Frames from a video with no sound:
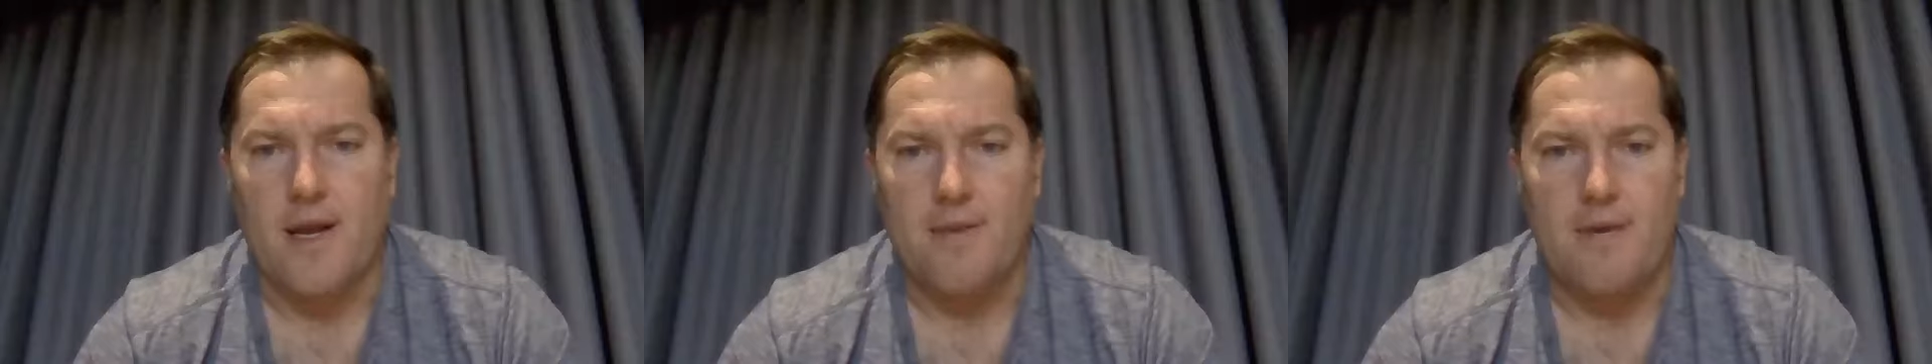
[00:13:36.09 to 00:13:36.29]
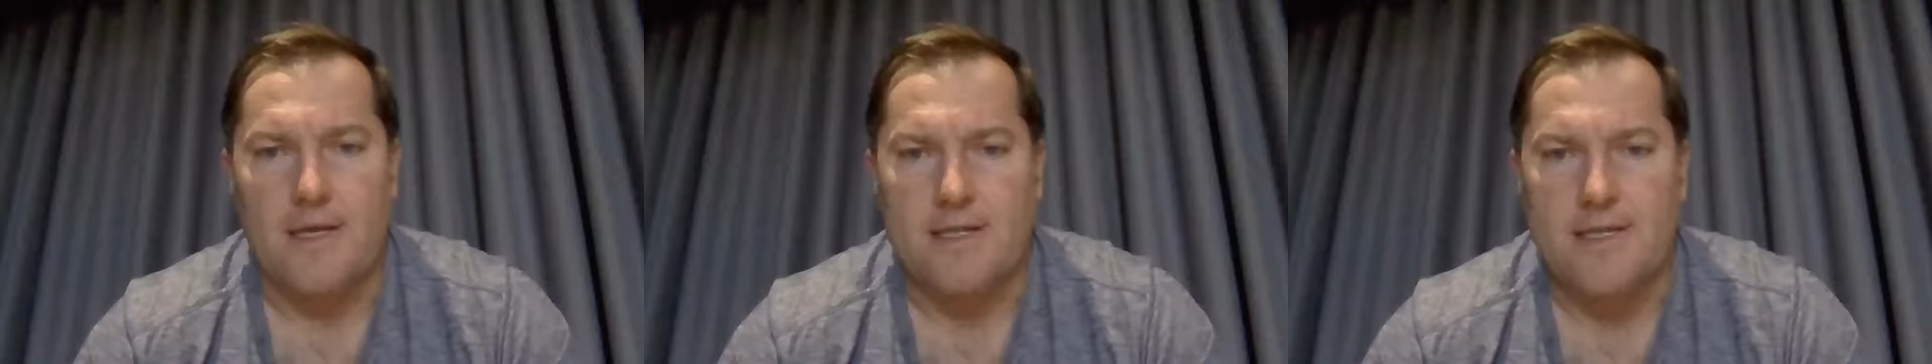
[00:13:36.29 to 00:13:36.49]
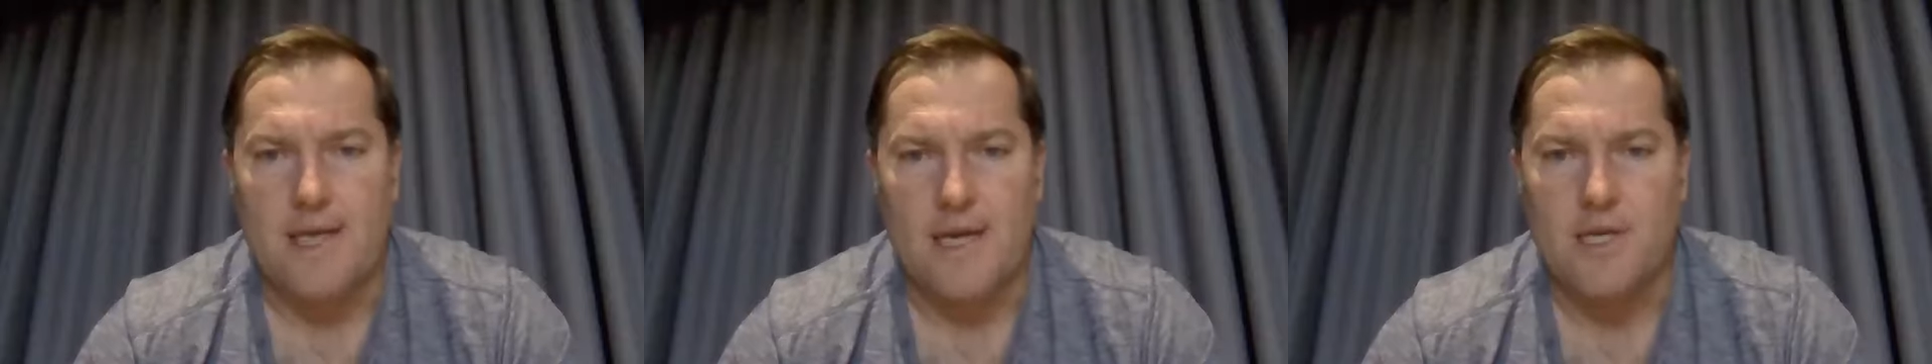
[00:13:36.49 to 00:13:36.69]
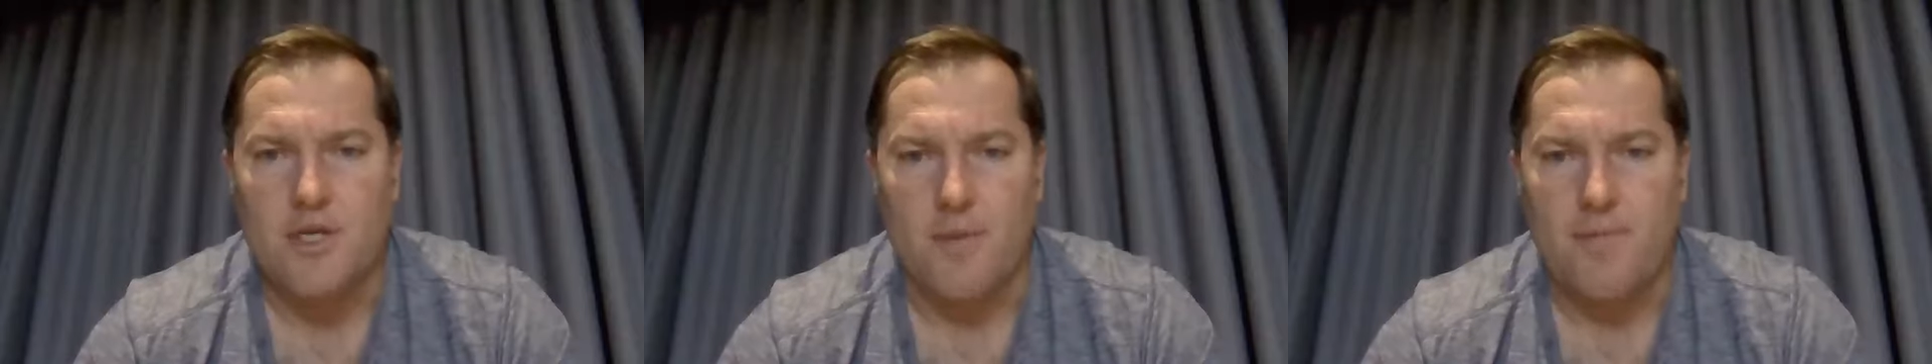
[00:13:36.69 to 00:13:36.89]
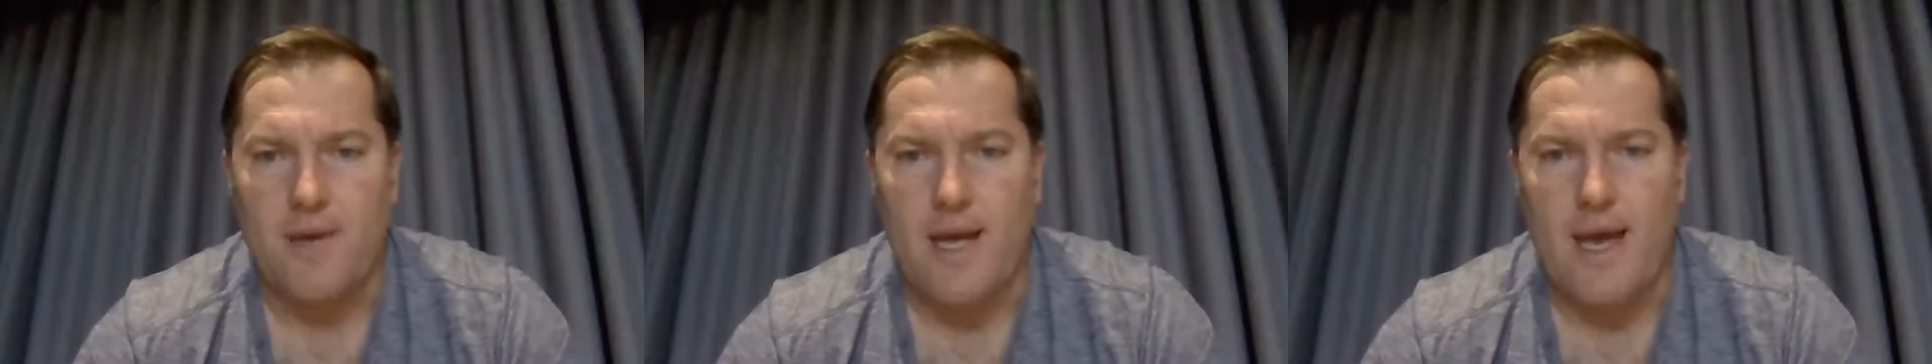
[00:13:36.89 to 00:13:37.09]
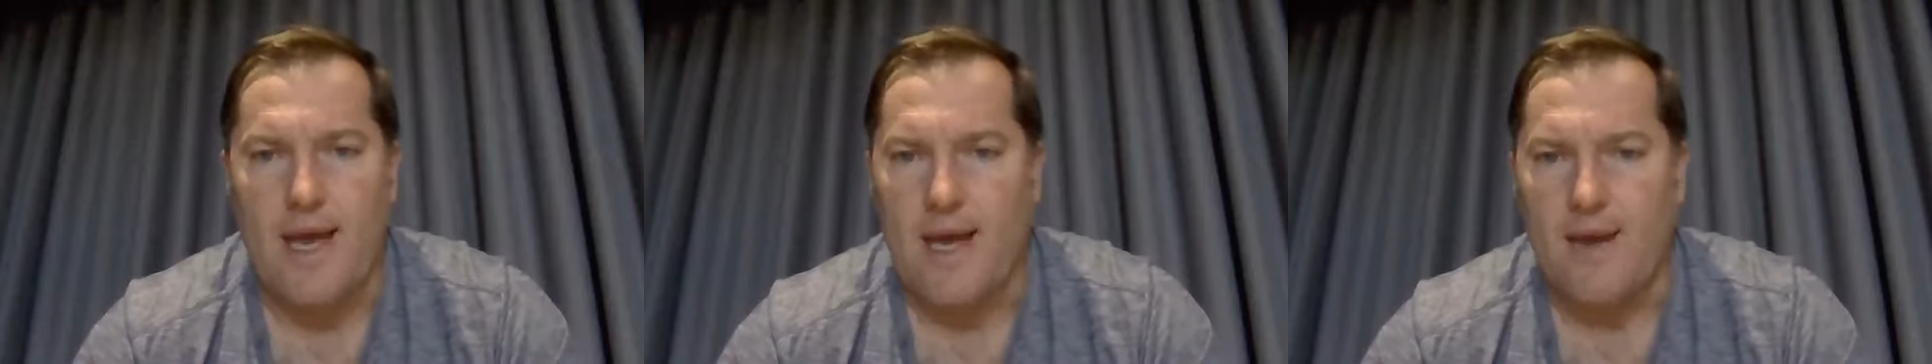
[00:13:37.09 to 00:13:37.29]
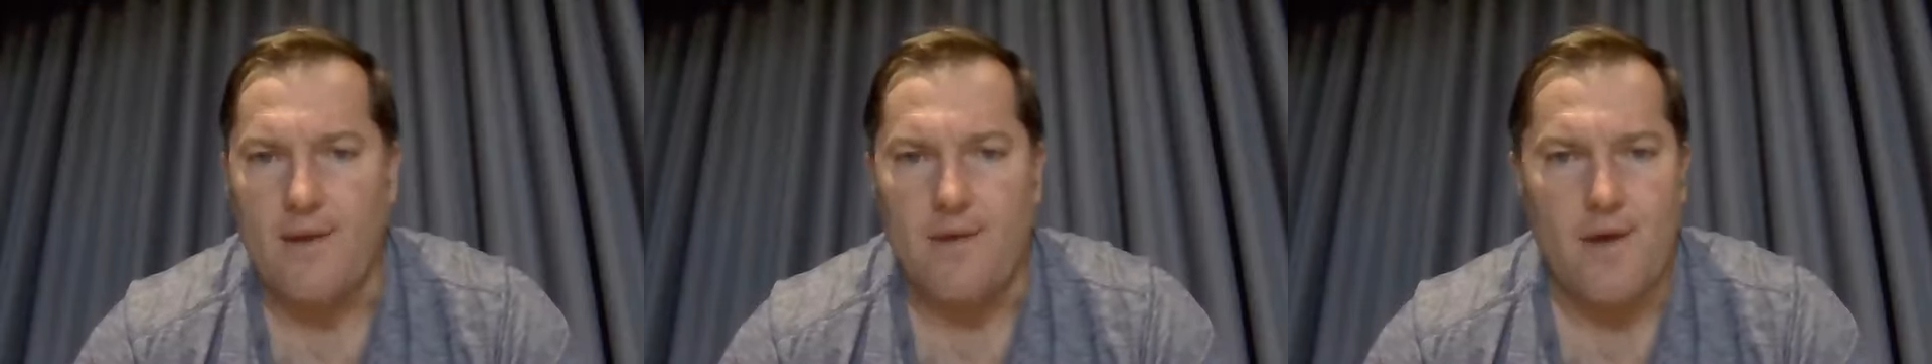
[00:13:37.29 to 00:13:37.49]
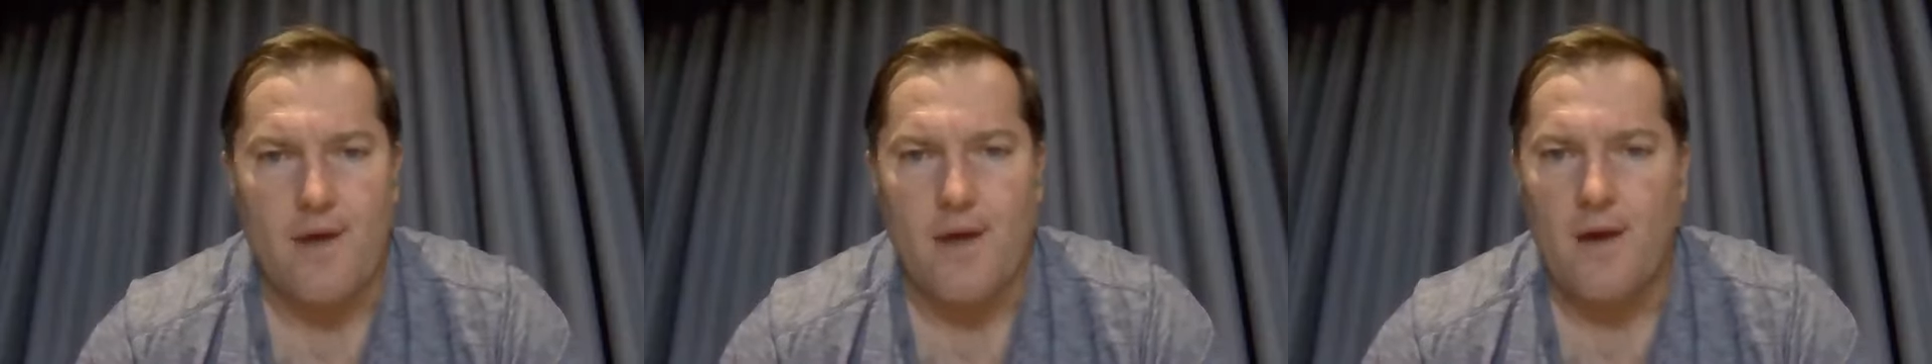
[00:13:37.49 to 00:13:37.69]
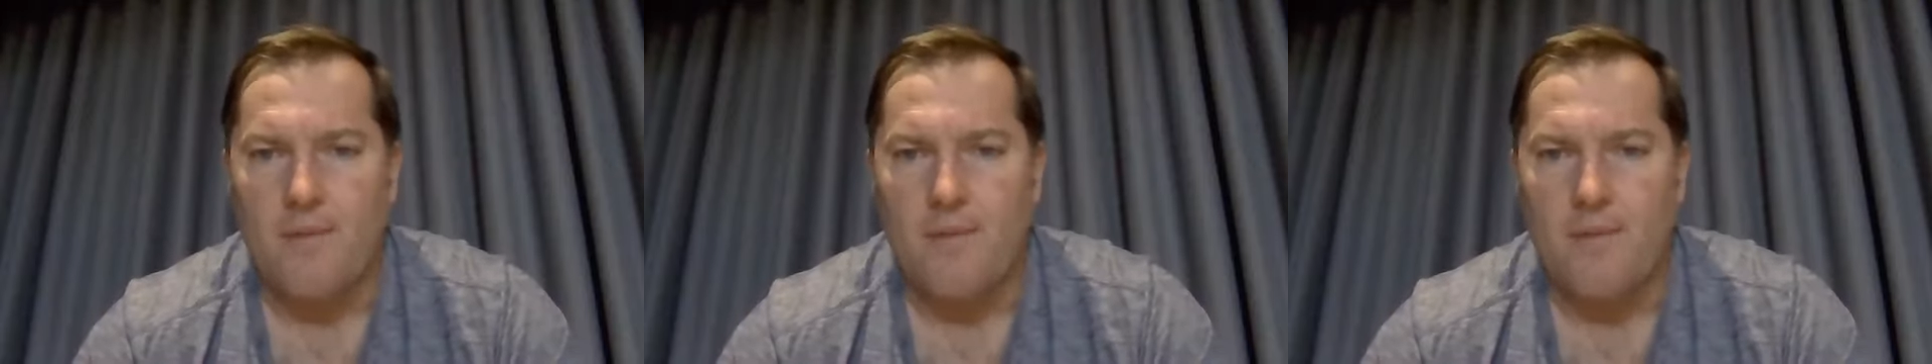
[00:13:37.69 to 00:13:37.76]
clubhouse tuck shop and